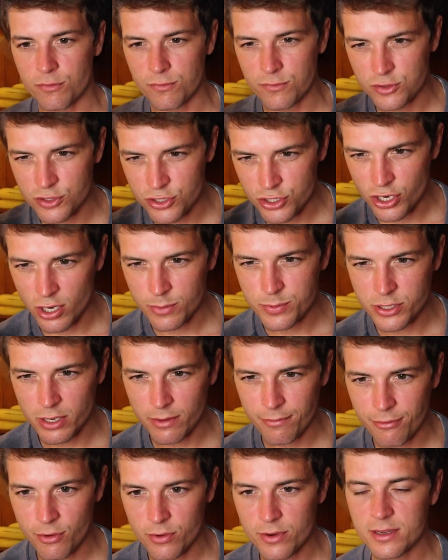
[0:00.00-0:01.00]
Sharp
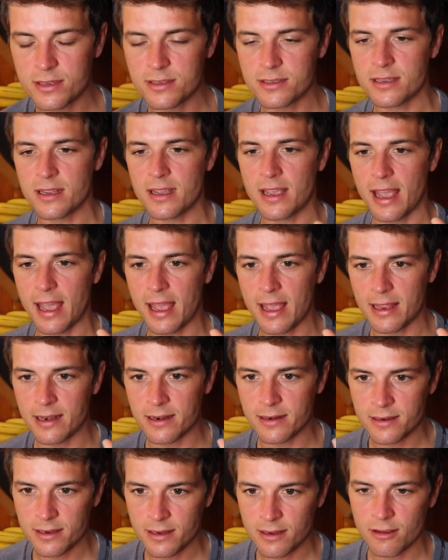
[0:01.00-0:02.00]
focus
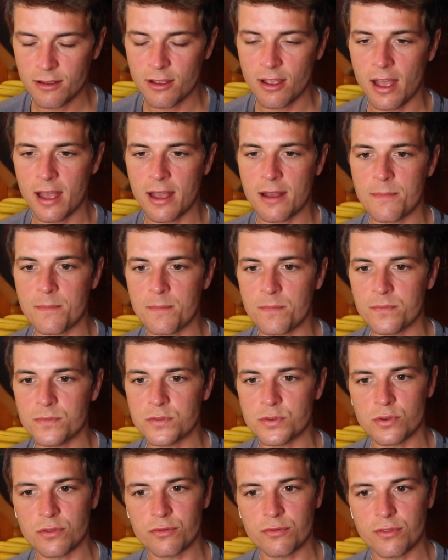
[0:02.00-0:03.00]
and
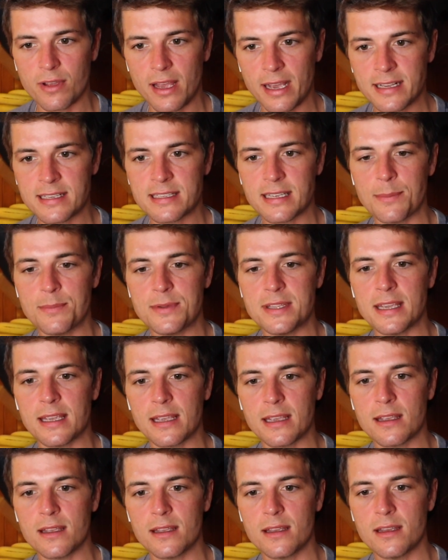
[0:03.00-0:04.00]
sort of
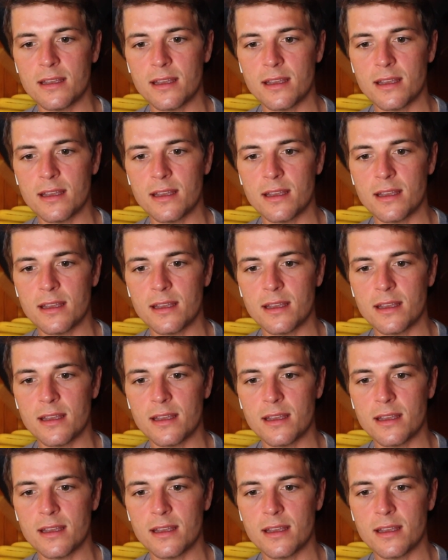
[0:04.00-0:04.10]
accepting